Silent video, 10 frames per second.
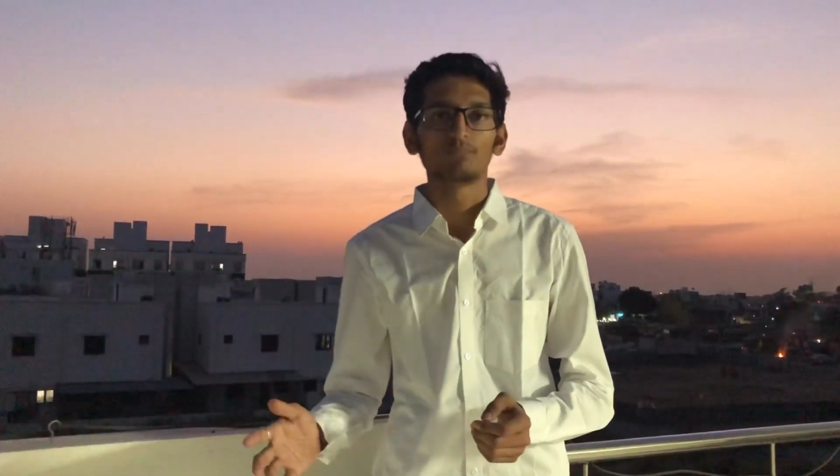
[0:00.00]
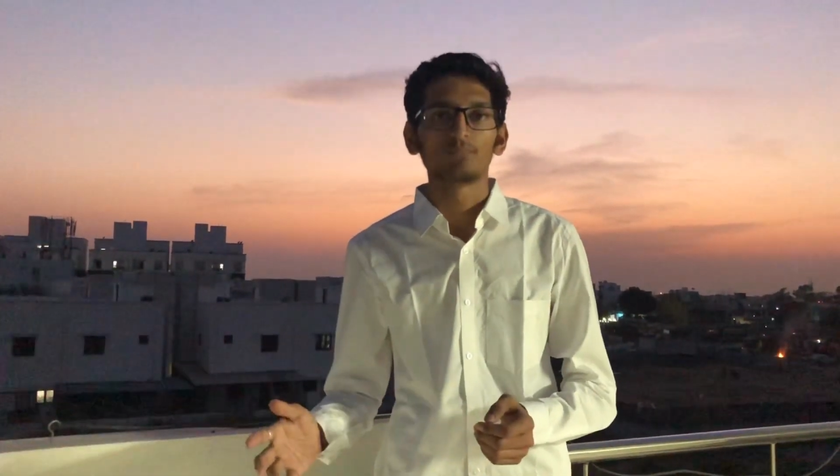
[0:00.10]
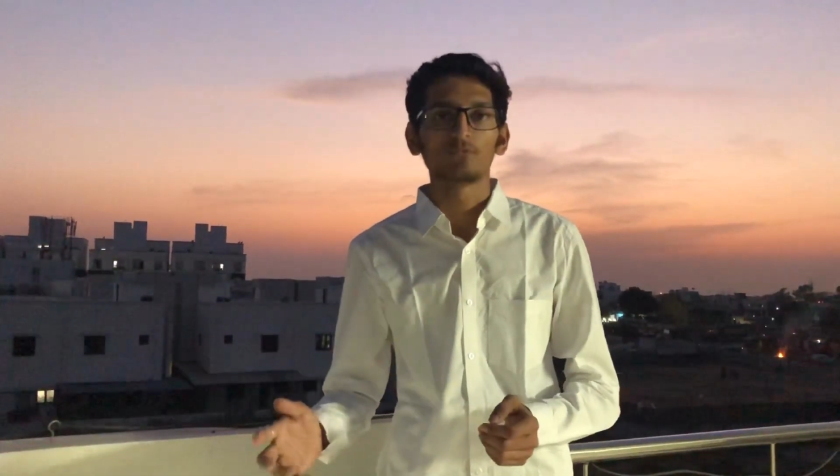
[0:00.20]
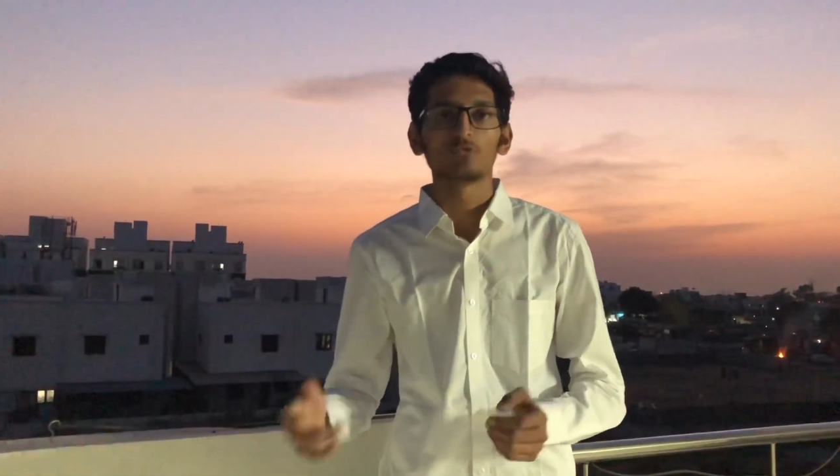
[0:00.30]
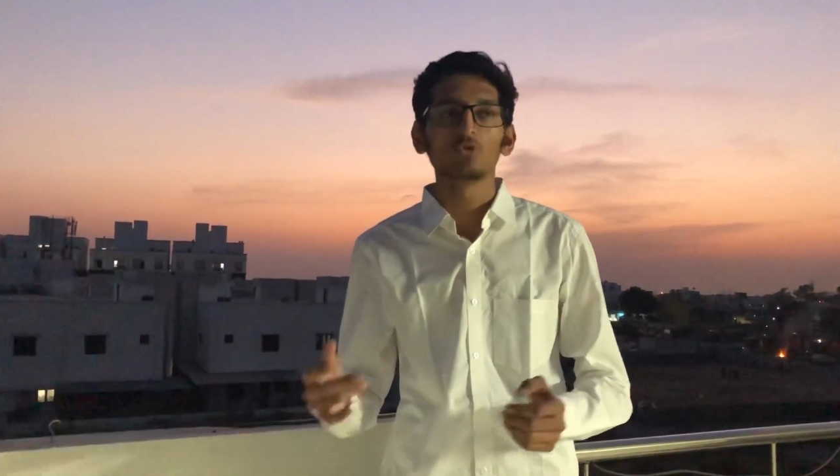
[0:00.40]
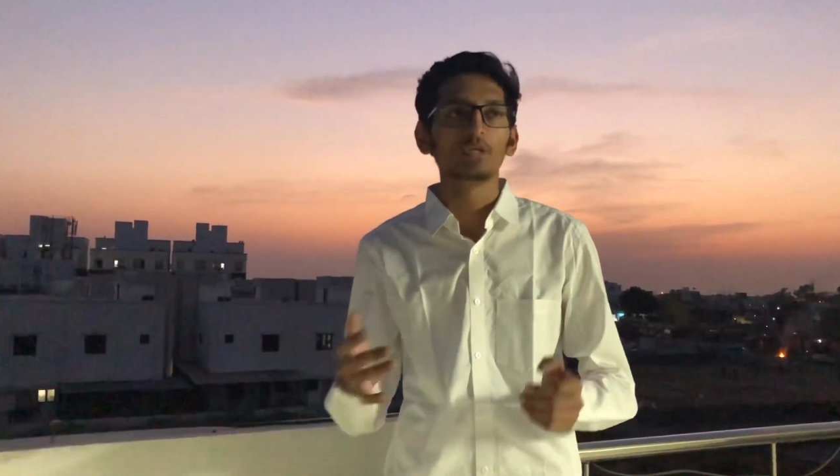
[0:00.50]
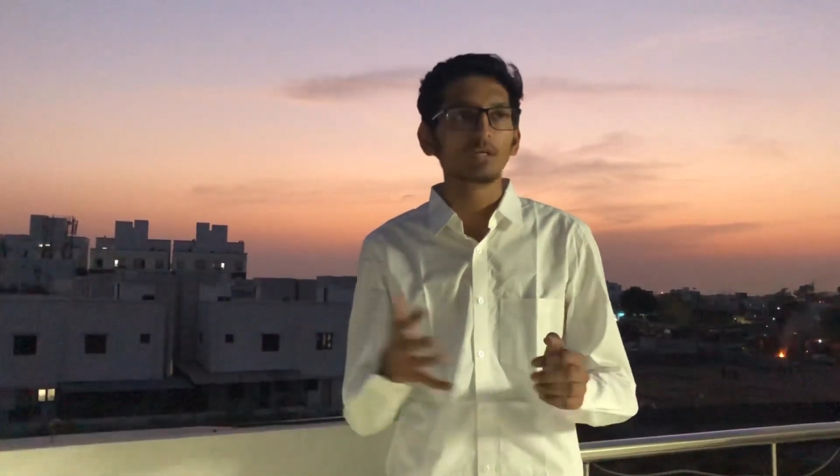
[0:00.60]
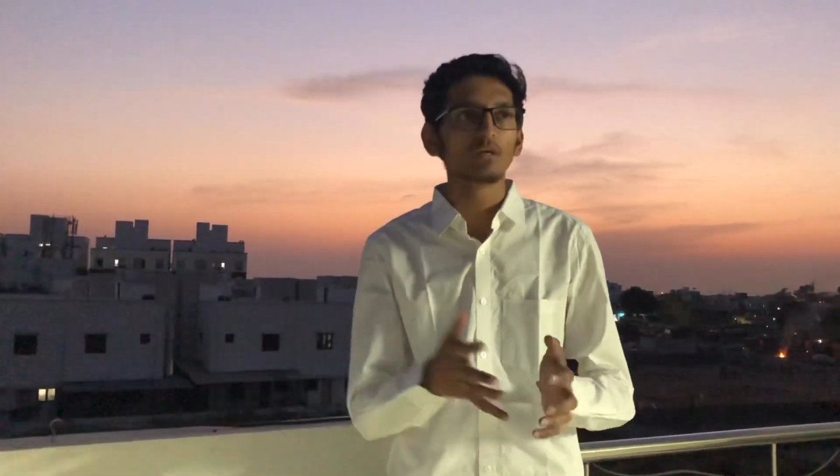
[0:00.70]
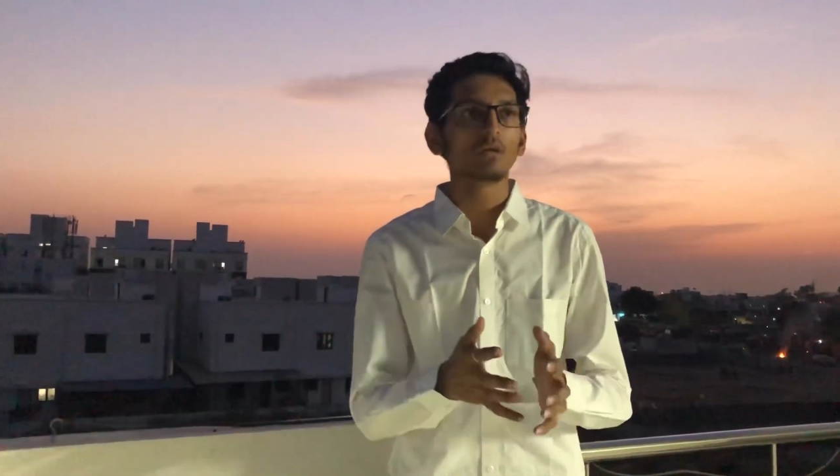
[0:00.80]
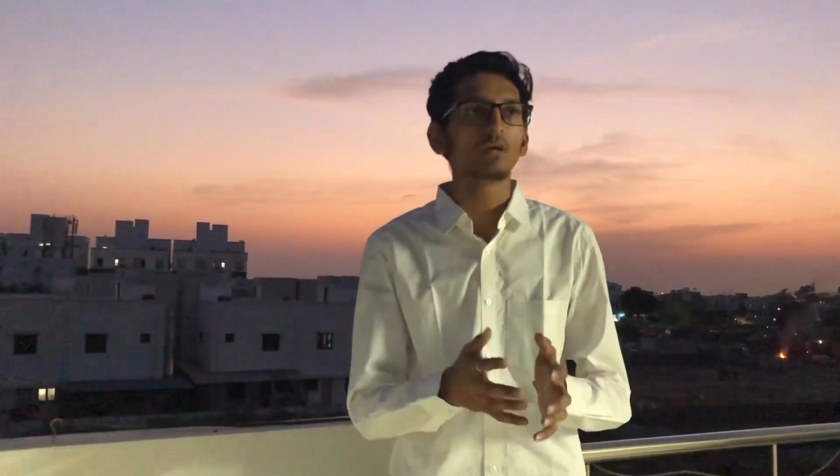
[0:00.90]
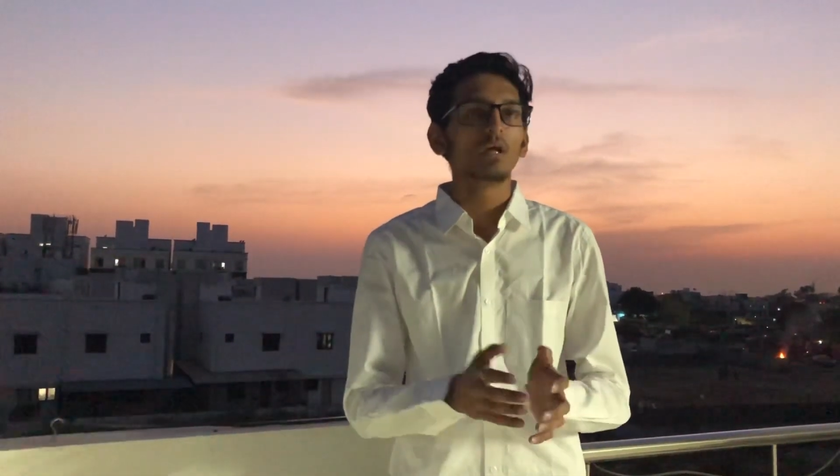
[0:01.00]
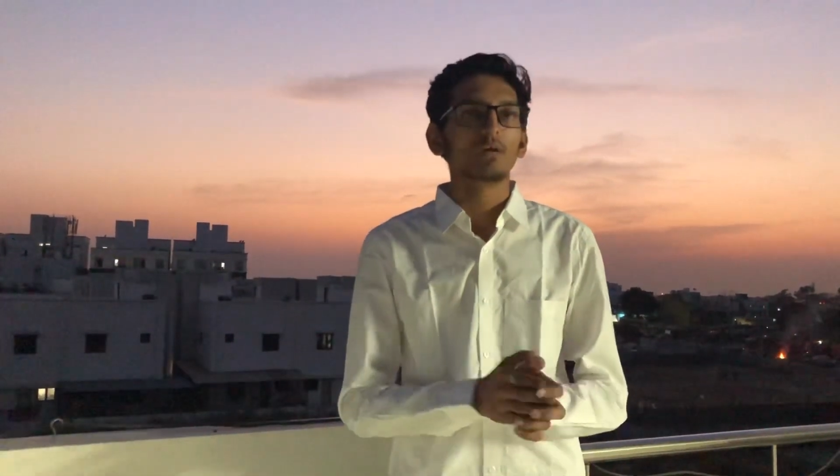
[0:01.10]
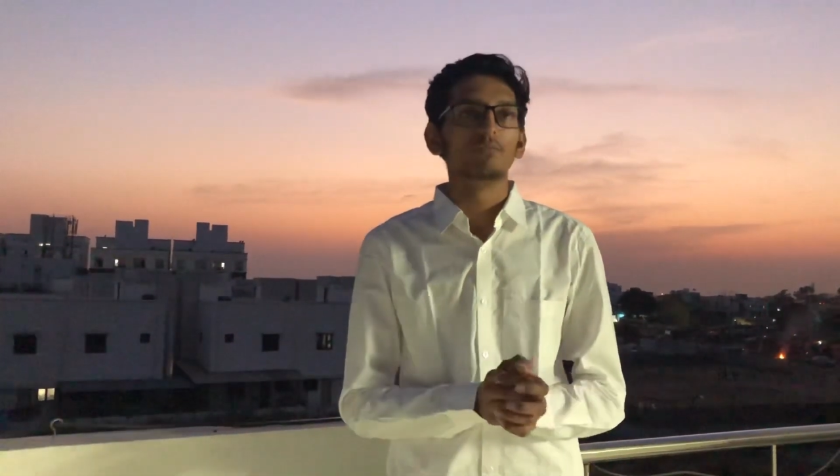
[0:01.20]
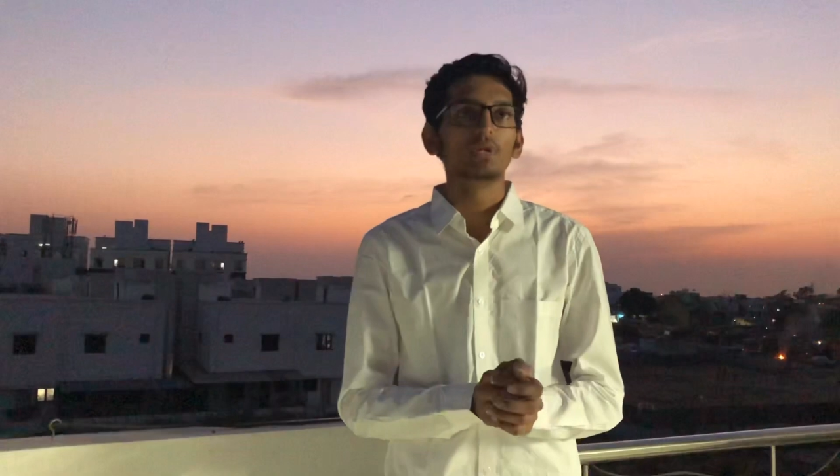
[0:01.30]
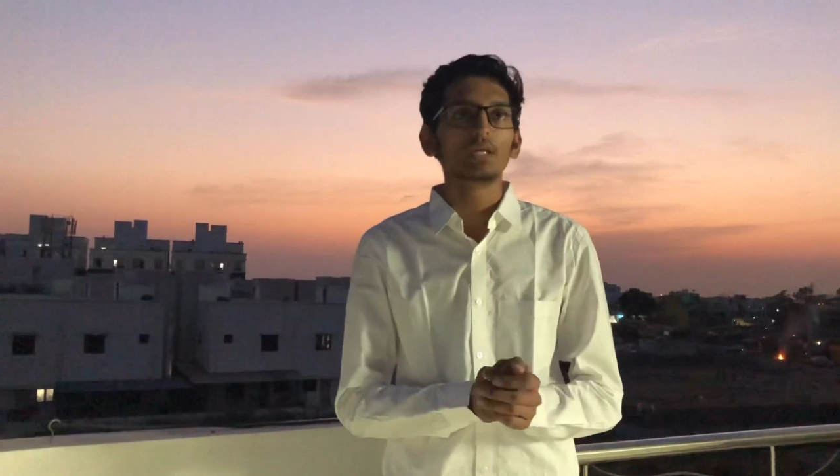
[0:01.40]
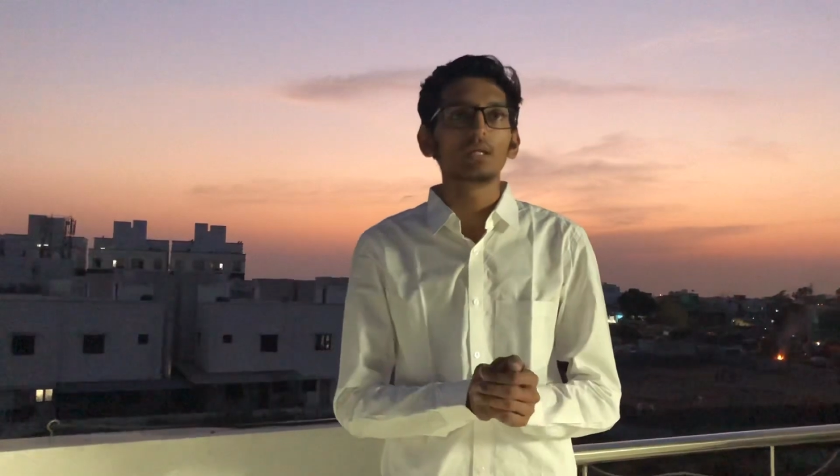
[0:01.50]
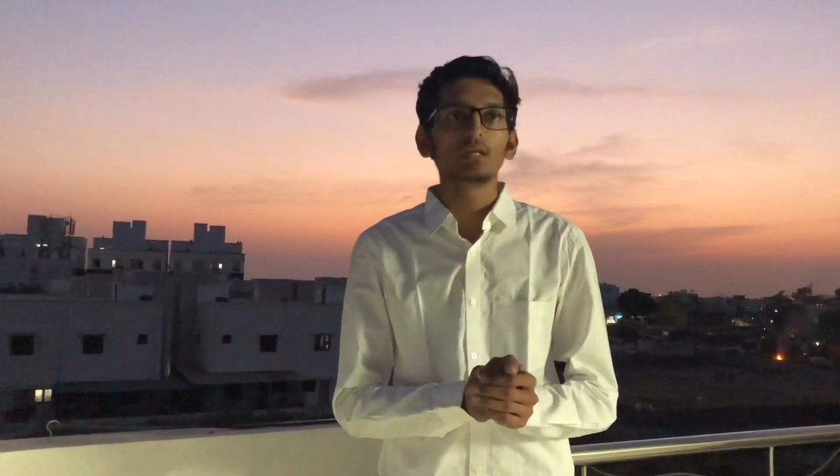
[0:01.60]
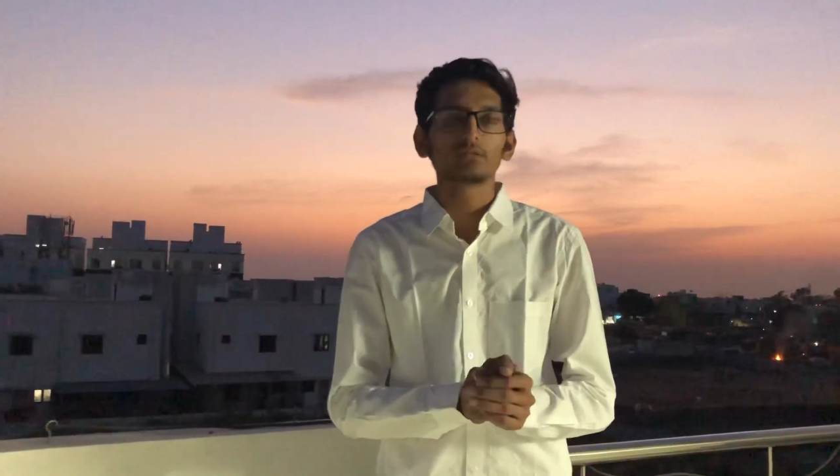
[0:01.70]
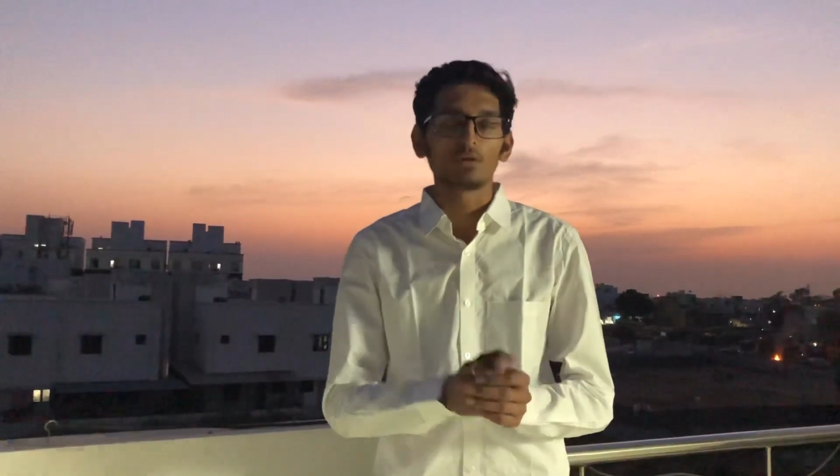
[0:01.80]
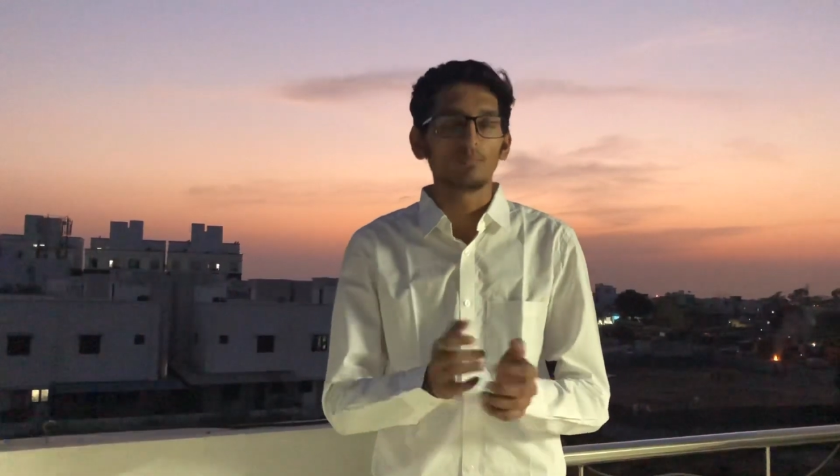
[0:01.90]
So here we
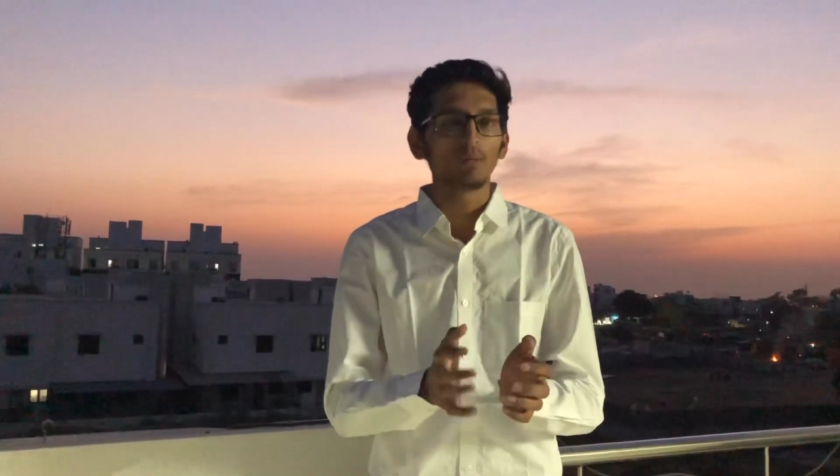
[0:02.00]
sum